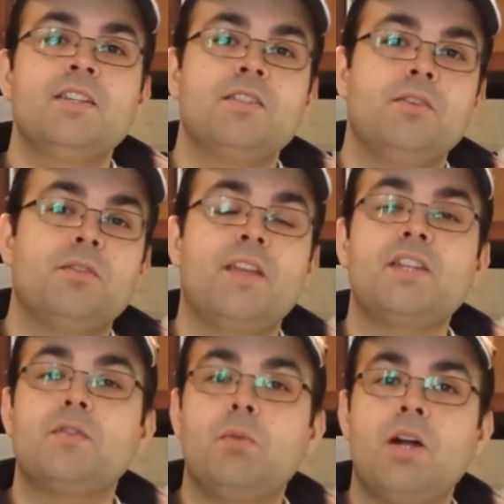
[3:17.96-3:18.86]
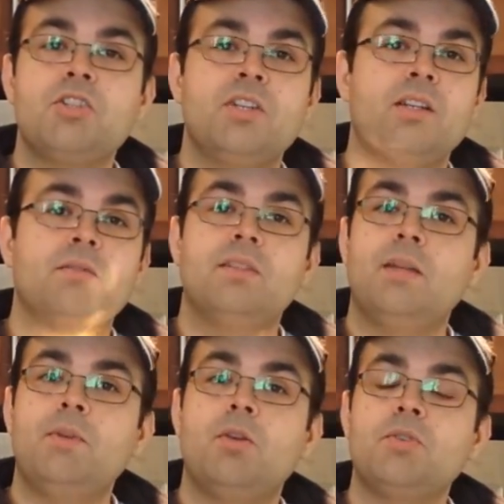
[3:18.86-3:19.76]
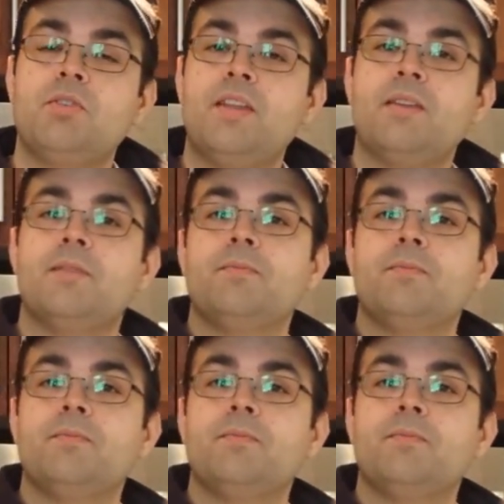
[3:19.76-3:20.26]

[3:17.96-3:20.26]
So thanks for watching, and let me know what you think.